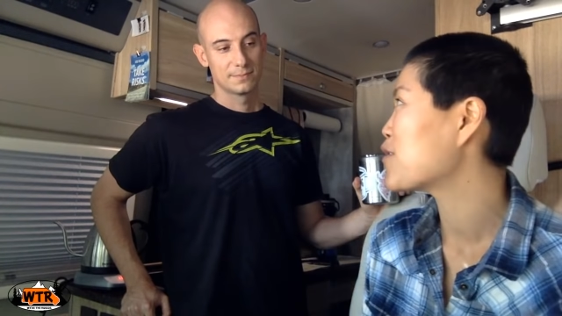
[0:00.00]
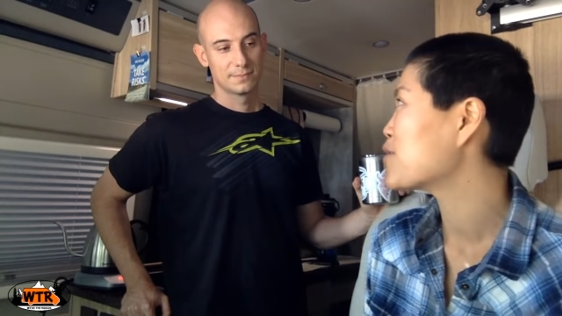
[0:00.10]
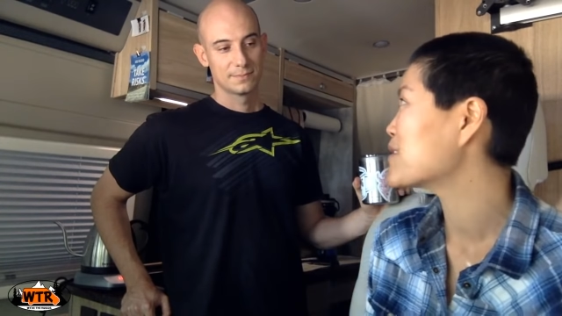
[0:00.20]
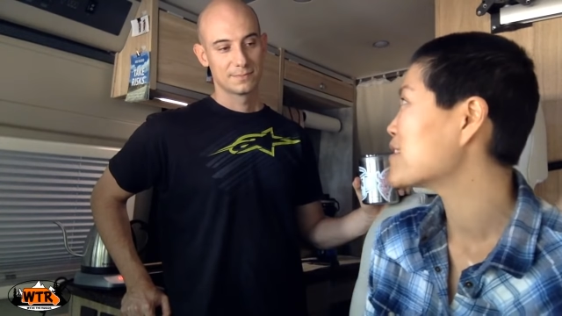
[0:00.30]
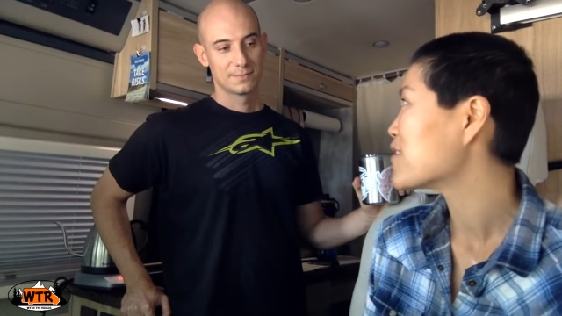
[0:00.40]
Speaker 1: was
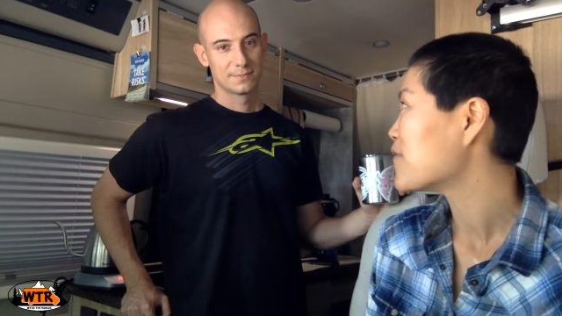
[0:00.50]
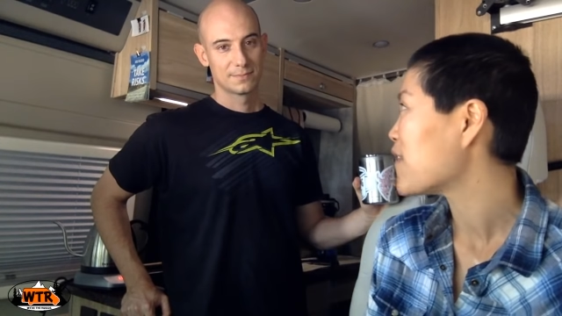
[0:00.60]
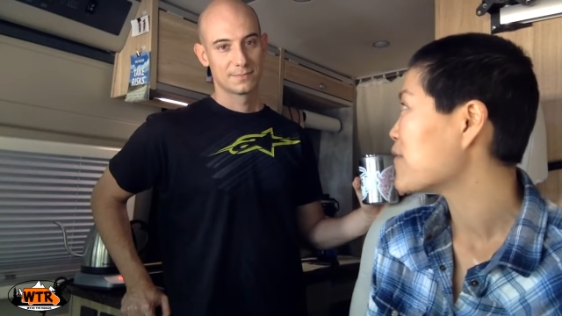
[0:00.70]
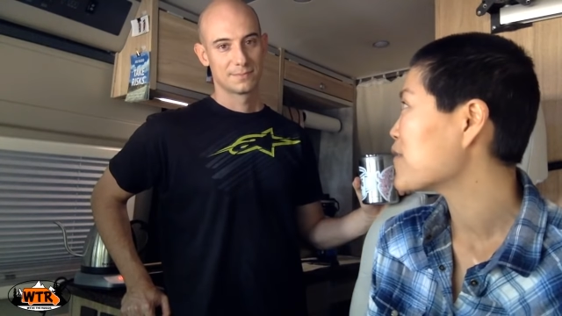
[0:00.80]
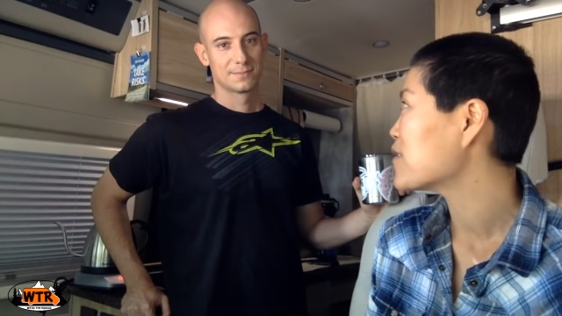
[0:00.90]
their
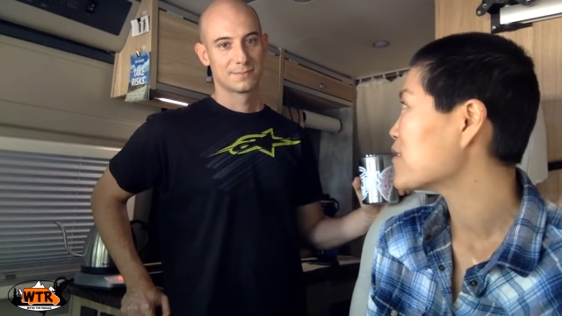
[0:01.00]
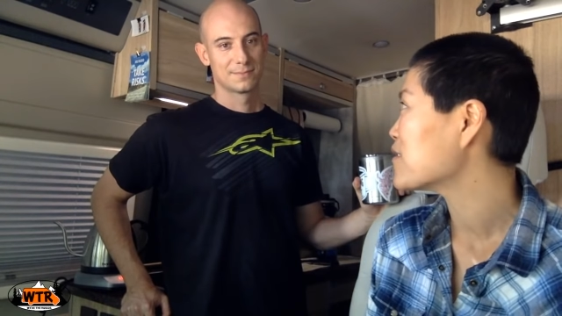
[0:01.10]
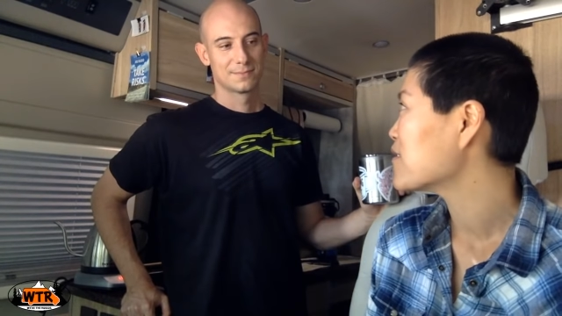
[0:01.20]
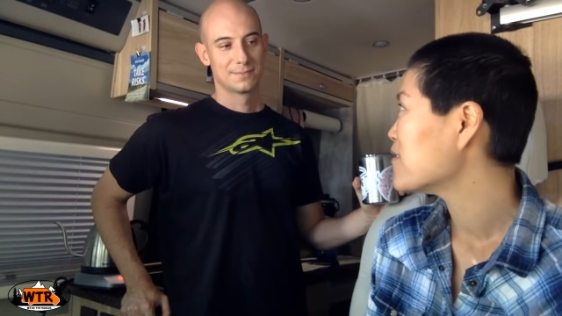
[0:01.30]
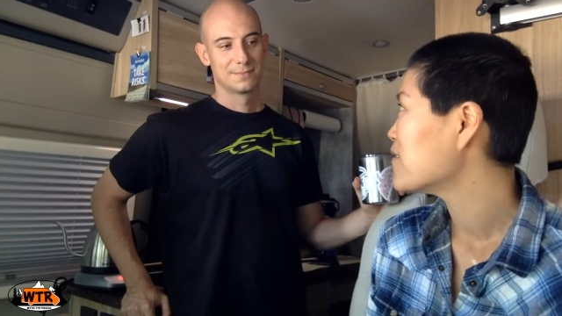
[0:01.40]
favorite
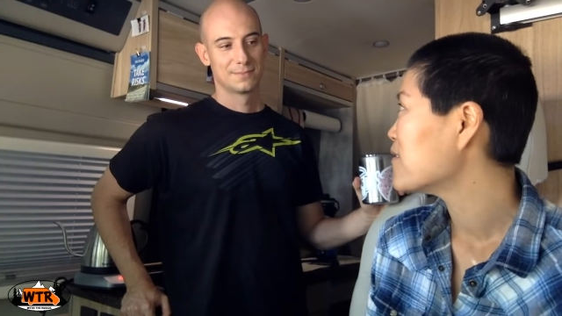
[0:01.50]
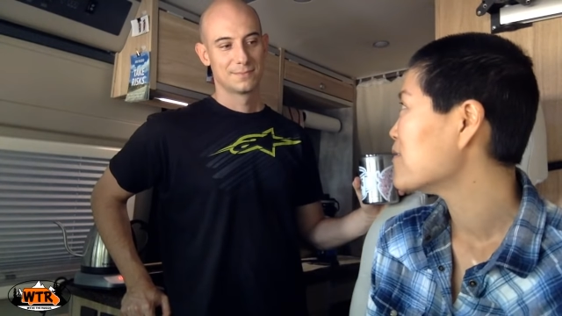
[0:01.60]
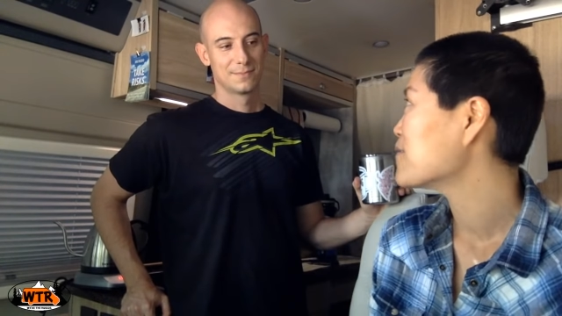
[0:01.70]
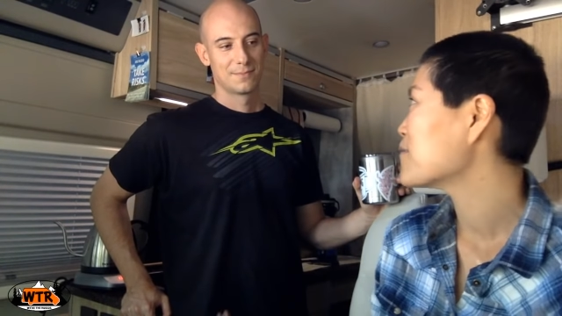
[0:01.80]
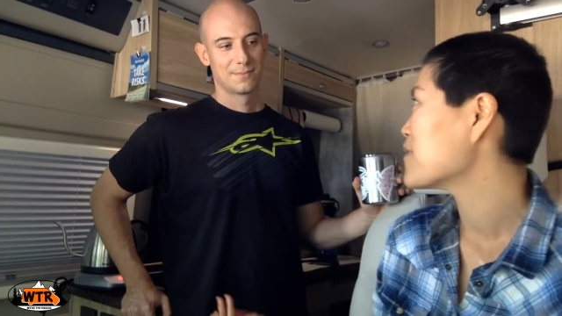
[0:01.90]

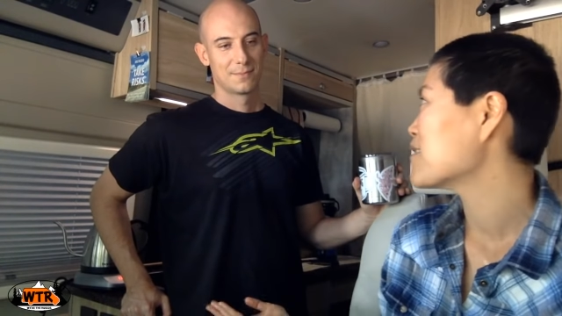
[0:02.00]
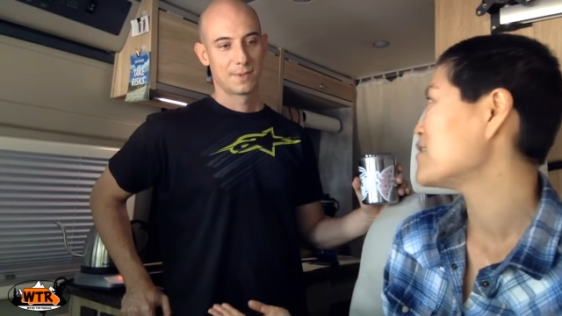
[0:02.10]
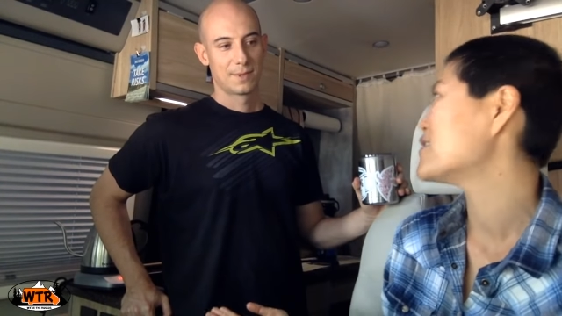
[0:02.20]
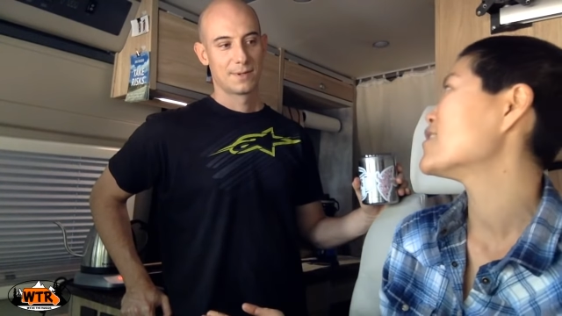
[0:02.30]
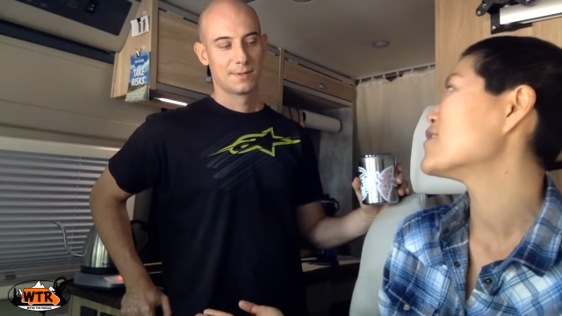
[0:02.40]

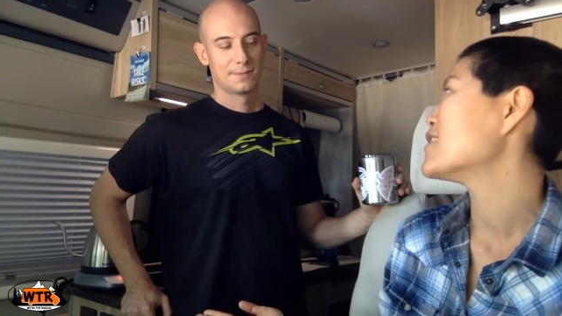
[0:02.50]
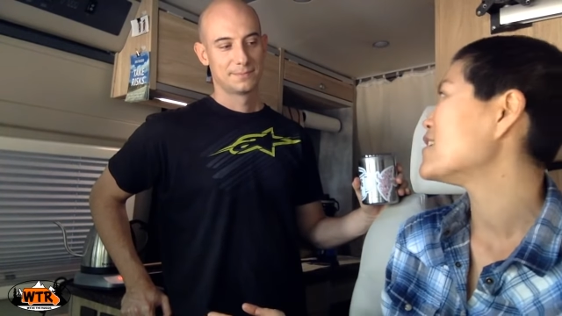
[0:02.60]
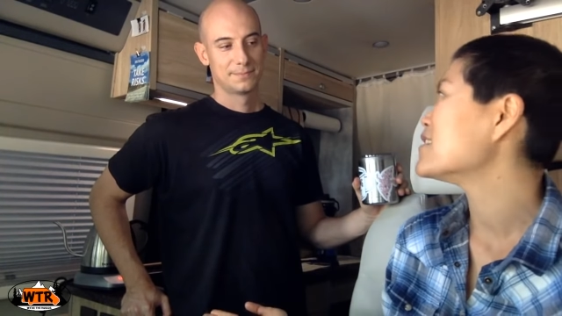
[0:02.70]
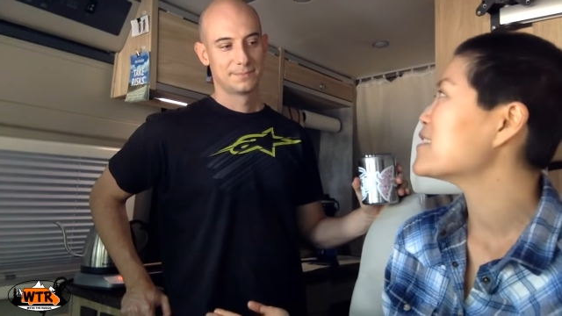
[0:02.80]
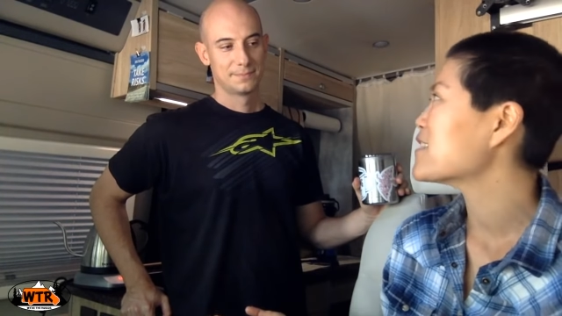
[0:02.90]

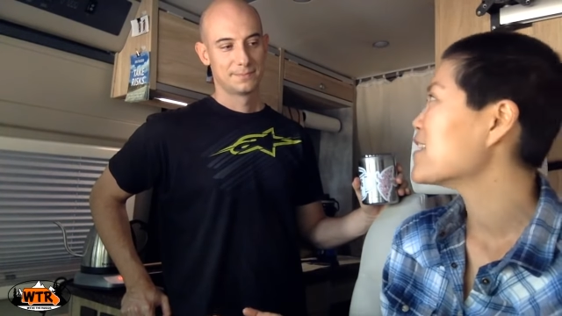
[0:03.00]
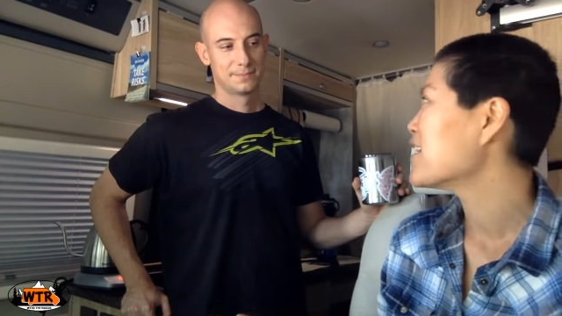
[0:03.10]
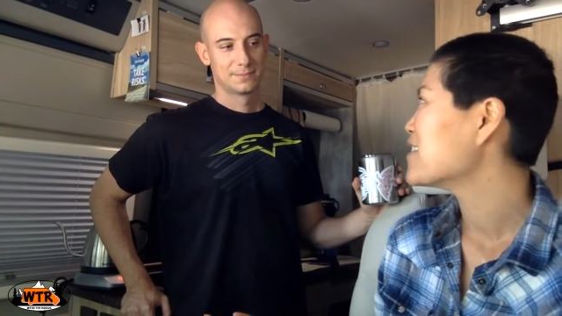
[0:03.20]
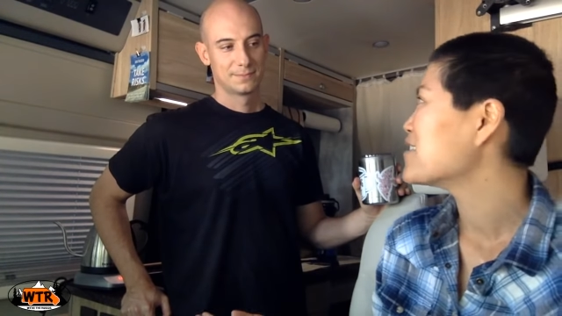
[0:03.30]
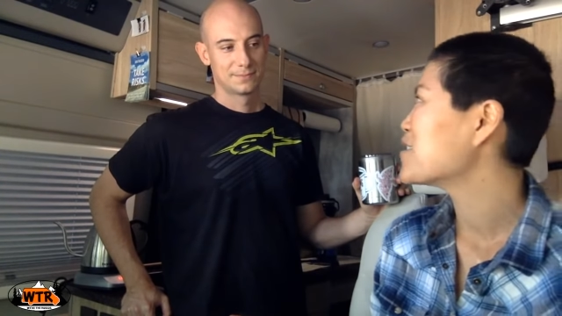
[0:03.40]
series until